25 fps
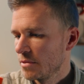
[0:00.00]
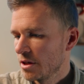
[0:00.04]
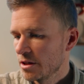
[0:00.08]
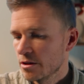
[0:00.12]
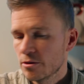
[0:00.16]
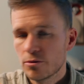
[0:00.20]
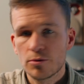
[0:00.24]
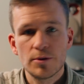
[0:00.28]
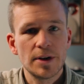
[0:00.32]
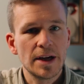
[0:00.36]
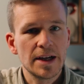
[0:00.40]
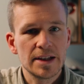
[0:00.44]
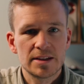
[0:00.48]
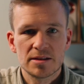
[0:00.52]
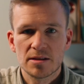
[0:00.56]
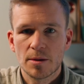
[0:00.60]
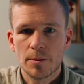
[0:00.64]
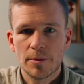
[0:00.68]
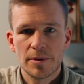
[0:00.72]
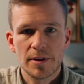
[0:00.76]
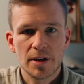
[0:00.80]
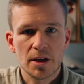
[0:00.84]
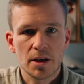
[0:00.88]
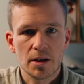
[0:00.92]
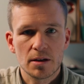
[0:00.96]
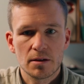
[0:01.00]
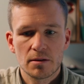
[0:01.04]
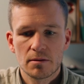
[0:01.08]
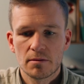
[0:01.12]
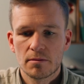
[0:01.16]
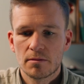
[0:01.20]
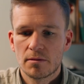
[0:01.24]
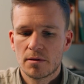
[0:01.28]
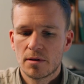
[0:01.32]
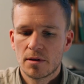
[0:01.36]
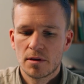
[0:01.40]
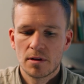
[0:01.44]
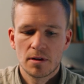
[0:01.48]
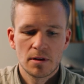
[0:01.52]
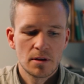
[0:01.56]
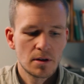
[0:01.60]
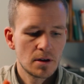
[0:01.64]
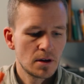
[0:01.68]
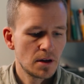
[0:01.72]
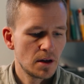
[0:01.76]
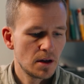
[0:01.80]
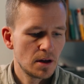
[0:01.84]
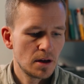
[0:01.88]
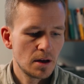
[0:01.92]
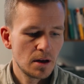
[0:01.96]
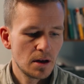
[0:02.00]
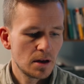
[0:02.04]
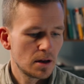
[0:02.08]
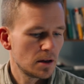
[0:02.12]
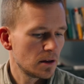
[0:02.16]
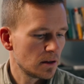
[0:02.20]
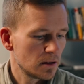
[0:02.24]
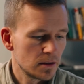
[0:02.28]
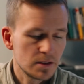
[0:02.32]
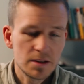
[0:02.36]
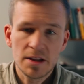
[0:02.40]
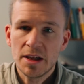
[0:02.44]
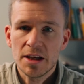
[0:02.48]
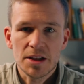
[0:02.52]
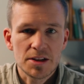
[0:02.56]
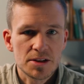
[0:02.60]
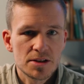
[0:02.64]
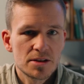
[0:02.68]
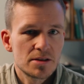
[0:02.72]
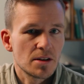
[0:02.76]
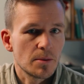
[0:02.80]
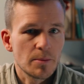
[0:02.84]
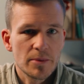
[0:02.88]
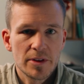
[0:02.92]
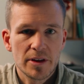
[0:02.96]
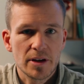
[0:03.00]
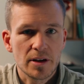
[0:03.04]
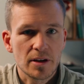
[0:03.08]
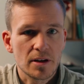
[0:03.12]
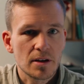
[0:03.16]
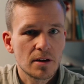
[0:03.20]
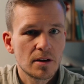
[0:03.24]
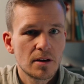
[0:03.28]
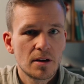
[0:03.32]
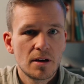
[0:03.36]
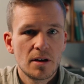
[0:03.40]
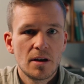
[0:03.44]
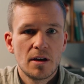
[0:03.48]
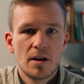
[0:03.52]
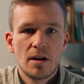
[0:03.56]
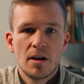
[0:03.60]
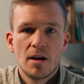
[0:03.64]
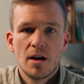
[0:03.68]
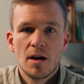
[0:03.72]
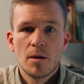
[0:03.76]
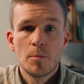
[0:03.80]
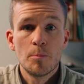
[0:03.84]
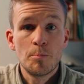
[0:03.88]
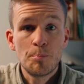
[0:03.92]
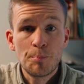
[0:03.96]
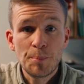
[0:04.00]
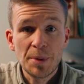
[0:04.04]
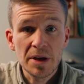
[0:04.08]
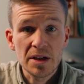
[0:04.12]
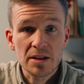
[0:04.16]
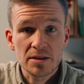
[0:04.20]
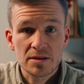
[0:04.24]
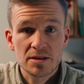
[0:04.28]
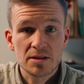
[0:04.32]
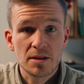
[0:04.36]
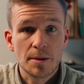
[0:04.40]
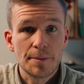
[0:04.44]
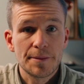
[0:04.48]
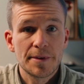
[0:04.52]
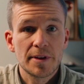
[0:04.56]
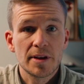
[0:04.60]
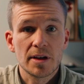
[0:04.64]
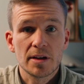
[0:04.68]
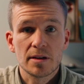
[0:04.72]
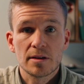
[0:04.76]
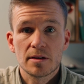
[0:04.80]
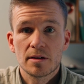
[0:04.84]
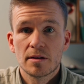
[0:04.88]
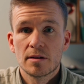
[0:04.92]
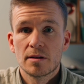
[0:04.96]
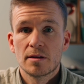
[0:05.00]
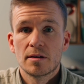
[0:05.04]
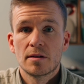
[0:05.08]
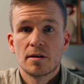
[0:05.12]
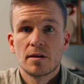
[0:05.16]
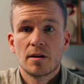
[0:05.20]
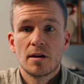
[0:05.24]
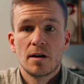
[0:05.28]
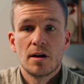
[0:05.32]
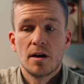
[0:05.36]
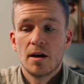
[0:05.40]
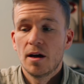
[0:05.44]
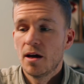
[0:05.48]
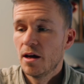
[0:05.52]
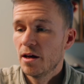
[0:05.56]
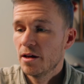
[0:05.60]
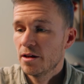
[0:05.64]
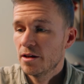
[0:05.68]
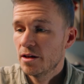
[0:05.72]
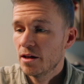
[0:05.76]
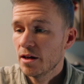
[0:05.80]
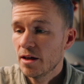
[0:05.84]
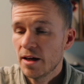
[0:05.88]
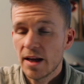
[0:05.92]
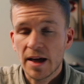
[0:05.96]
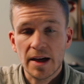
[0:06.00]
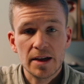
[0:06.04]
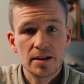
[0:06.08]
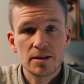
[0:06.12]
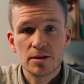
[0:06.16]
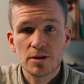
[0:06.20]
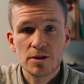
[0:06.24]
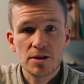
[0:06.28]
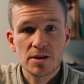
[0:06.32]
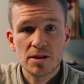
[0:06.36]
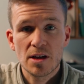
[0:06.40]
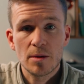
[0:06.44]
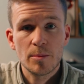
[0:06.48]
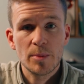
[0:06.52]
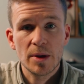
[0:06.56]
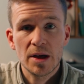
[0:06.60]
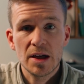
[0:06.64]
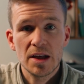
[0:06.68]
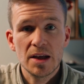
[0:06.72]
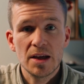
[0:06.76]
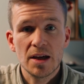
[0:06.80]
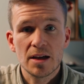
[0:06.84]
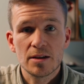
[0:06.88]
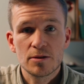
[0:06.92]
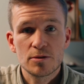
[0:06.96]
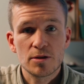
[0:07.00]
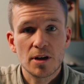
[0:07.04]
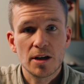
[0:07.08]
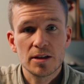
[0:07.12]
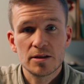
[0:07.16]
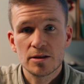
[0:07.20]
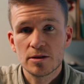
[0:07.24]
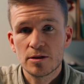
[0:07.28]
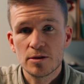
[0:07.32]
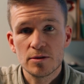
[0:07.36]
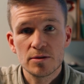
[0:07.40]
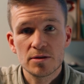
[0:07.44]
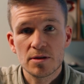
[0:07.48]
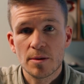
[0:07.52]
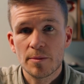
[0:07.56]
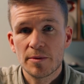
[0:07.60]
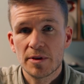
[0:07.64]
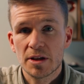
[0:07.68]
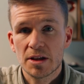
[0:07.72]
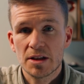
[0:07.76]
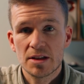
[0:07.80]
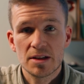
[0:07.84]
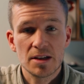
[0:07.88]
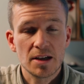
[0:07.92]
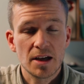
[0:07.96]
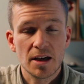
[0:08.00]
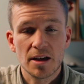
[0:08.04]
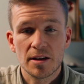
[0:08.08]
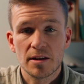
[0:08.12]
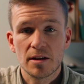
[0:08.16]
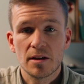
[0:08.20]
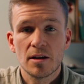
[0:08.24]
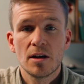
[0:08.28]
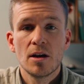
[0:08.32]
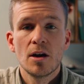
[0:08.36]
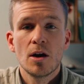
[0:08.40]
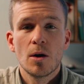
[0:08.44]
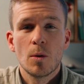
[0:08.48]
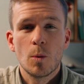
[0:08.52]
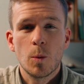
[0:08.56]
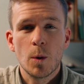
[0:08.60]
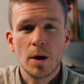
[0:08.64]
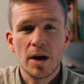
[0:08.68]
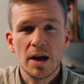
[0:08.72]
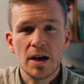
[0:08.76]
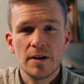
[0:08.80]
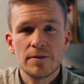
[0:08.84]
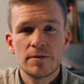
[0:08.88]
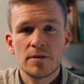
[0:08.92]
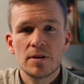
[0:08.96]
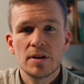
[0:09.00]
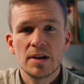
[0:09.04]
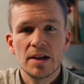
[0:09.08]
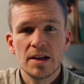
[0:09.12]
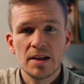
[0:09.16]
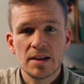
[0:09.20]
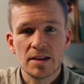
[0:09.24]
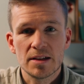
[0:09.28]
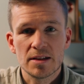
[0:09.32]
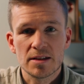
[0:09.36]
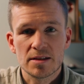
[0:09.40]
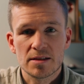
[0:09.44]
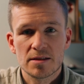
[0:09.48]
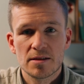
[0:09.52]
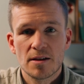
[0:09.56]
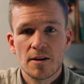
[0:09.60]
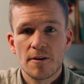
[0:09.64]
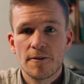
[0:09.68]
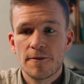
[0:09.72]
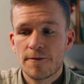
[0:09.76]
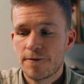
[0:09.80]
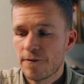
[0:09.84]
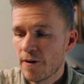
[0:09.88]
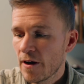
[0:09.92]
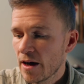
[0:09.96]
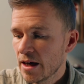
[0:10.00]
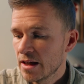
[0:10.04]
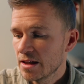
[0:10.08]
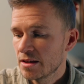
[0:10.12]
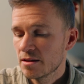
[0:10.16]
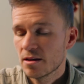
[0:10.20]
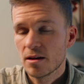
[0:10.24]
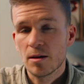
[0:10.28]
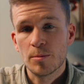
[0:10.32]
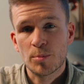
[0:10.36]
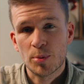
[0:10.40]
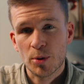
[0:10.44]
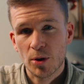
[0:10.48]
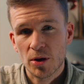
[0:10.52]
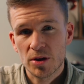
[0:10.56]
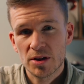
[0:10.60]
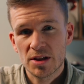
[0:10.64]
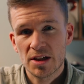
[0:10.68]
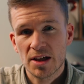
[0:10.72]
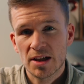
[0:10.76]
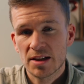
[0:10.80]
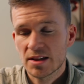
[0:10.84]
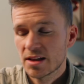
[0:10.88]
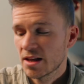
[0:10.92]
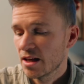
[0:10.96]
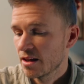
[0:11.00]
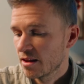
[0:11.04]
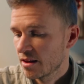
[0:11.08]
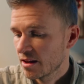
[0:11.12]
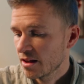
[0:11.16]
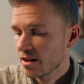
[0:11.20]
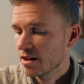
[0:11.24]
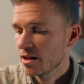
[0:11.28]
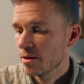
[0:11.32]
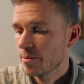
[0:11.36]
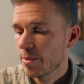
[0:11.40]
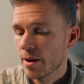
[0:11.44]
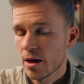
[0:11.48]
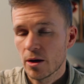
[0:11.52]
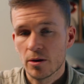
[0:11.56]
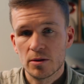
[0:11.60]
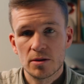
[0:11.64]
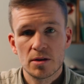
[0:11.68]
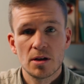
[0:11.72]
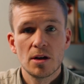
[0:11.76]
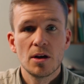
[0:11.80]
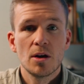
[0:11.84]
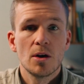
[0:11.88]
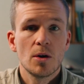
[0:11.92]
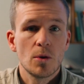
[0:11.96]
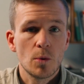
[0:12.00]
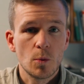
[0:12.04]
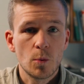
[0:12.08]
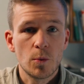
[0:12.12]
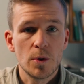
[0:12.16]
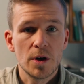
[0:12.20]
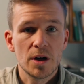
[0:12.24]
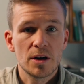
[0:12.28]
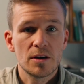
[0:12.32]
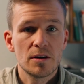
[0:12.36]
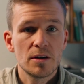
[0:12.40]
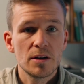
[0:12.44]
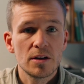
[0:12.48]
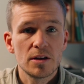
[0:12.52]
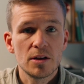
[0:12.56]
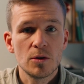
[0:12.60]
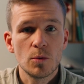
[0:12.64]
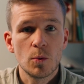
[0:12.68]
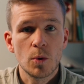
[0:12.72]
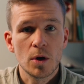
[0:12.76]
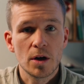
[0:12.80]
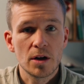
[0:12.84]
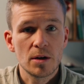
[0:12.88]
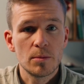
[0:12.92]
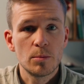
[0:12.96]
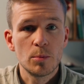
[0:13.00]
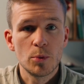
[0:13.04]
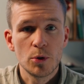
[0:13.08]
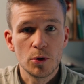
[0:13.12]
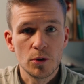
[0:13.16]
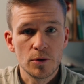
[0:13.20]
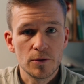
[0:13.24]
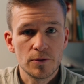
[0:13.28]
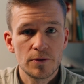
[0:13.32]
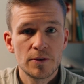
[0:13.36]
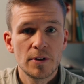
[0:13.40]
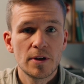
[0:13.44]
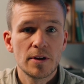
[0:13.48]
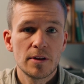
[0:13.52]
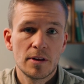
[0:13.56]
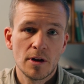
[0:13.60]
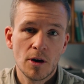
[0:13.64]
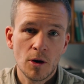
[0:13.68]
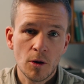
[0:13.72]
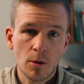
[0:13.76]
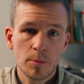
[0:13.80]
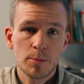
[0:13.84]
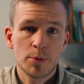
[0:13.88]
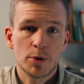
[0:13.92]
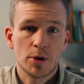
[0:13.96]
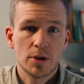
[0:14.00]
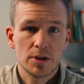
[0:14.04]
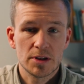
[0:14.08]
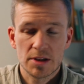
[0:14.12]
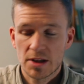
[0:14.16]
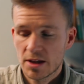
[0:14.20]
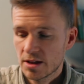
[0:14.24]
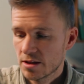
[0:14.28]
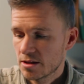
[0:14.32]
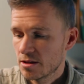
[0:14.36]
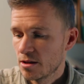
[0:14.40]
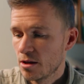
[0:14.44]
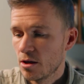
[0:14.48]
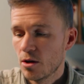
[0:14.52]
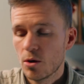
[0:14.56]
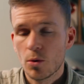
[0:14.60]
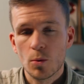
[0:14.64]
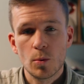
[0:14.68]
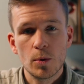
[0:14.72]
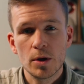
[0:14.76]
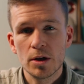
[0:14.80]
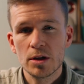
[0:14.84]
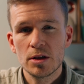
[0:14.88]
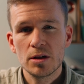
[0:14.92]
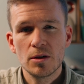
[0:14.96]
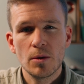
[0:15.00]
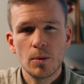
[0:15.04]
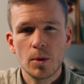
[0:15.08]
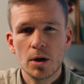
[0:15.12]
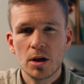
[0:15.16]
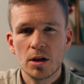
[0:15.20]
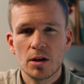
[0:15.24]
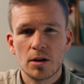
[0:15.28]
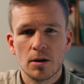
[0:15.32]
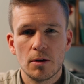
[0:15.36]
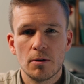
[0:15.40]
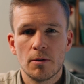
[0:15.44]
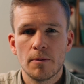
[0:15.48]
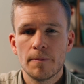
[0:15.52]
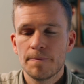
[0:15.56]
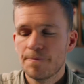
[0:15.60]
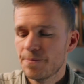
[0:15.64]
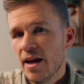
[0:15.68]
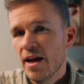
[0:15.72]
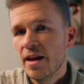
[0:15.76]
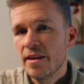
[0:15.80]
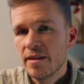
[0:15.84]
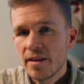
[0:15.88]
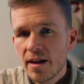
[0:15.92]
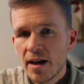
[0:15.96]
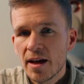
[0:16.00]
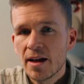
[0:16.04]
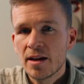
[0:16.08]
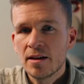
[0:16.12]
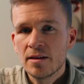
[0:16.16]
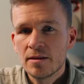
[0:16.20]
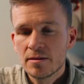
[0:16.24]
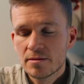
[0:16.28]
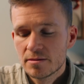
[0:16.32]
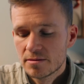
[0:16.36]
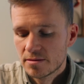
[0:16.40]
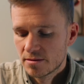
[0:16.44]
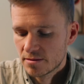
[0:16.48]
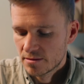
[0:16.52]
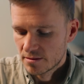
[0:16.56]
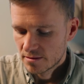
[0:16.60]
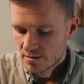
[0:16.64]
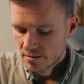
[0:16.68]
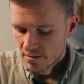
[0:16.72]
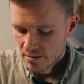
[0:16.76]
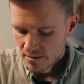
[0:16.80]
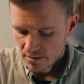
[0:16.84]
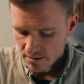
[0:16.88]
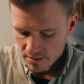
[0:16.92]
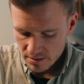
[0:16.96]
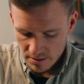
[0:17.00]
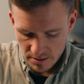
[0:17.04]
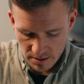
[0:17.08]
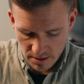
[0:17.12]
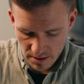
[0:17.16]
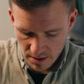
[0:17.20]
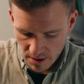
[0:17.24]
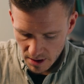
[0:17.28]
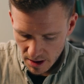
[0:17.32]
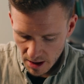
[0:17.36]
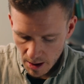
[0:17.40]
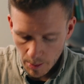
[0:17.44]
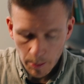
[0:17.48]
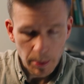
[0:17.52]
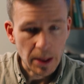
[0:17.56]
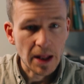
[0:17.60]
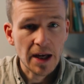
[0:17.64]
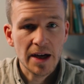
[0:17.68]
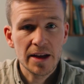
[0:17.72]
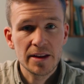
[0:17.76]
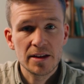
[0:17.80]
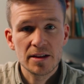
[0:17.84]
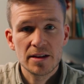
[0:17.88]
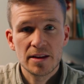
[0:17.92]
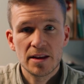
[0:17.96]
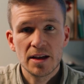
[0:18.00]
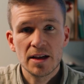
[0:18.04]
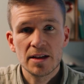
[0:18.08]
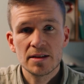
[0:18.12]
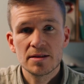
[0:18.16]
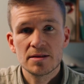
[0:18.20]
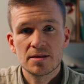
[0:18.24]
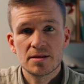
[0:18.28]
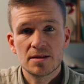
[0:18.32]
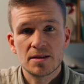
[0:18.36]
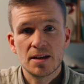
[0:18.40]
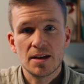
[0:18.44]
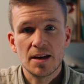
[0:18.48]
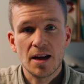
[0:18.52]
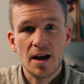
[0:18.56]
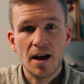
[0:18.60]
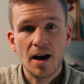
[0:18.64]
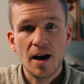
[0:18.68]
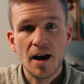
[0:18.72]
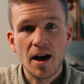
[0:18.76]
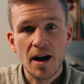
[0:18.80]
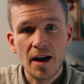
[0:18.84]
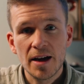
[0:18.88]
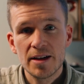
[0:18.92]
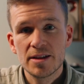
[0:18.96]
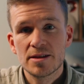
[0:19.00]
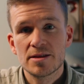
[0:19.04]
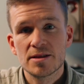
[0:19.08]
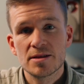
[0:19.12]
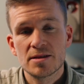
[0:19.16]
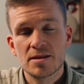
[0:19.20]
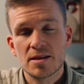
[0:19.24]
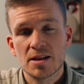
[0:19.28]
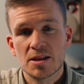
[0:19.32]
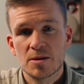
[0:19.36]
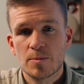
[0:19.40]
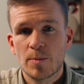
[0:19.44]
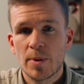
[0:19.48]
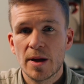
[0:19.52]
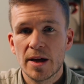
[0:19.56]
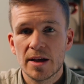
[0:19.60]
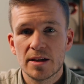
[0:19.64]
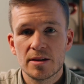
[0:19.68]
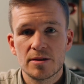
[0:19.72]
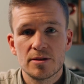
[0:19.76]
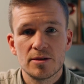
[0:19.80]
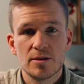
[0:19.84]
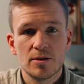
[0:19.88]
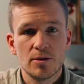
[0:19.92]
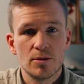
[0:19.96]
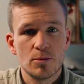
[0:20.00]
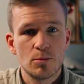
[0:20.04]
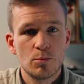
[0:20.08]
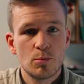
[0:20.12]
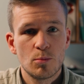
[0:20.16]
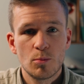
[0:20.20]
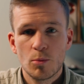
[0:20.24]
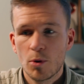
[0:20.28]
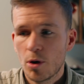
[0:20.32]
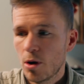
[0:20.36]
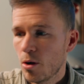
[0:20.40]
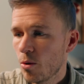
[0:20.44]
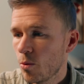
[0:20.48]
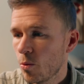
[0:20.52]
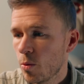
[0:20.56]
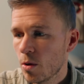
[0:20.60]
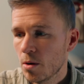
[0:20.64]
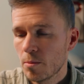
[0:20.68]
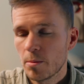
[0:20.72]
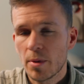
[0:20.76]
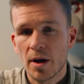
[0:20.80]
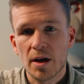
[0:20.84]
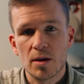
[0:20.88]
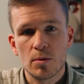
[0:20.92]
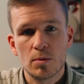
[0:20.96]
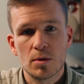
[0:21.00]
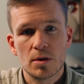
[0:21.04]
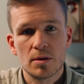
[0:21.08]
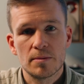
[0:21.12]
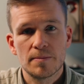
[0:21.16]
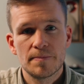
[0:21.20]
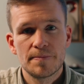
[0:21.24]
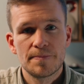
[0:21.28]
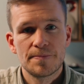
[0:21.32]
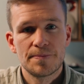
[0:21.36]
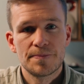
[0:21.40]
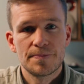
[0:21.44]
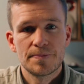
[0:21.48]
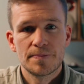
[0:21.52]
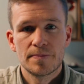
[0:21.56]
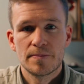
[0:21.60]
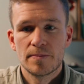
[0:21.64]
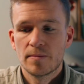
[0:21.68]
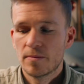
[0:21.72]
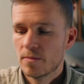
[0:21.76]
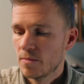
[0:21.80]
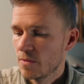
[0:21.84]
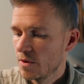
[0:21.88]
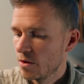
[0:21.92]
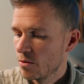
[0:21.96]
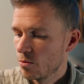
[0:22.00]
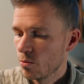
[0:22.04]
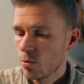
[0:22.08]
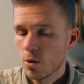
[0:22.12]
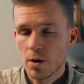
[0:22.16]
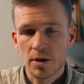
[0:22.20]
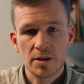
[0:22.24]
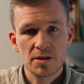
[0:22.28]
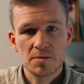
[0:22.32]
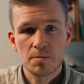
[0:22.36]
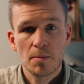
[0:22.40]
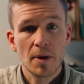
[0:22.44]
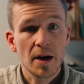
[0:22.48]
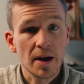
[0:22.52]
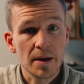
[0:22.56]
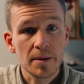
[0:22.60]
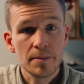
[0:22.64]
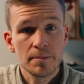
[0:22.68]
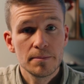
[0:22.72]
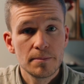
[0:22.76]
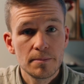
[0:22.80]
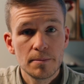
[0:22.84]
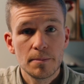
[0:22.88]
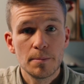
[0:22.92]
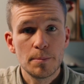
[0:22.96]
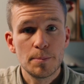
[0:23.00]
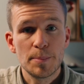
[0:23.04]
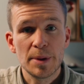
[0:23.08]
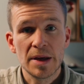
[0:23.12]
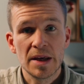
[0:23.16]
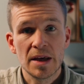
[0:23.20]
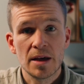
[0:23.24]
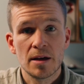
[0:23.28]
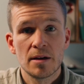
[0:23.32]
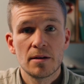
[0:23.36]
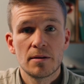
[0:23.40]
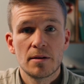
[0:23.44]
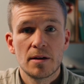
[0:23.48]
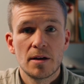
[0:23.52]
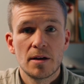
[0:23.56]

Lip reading: Create something. Teach something. Build something. Connect to somebody and try to do something together. Whatever it is, find a project and think about where you want to move the whole project. Where do you want to go? And then apply the things that I just explained to you, one by one. What is my B?